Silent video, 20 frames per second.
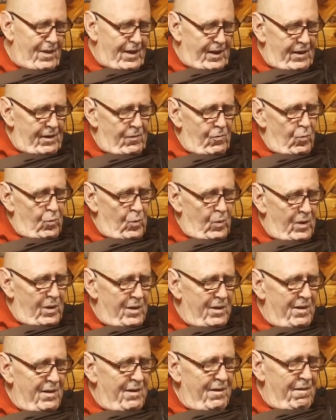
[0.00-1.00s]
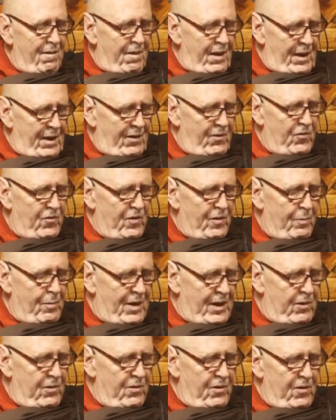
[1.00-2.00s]
that one thinks
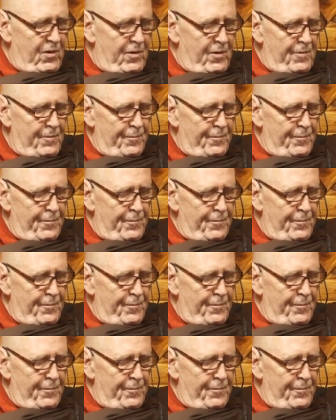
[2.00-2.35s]
about.